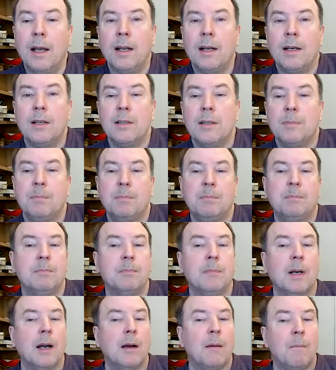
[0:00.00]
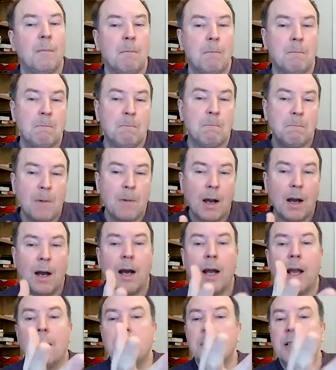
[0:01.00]
And
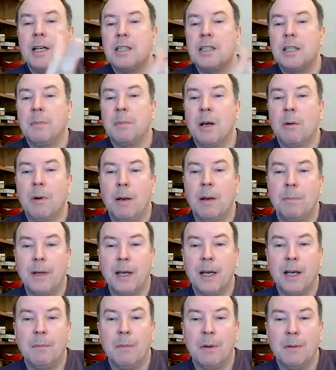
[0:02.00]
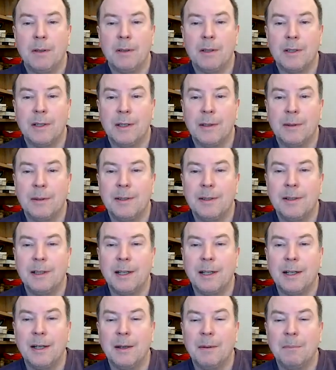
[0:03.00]
I have tested my webcam. I'm going to
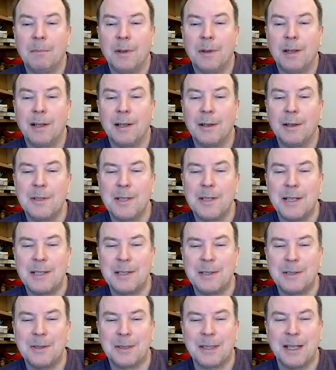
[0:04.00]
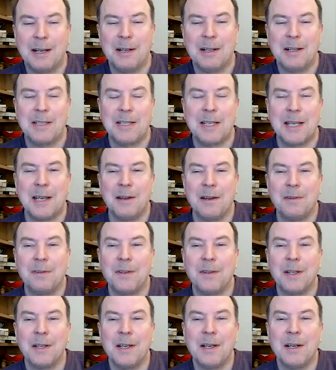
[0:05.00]
close this talk down and see
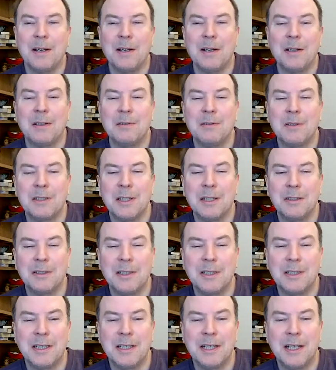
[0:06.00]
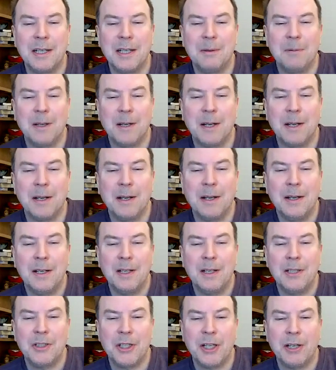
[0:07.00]
if the result is in any way
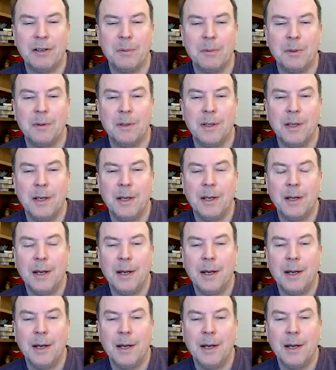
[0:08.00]
shareable.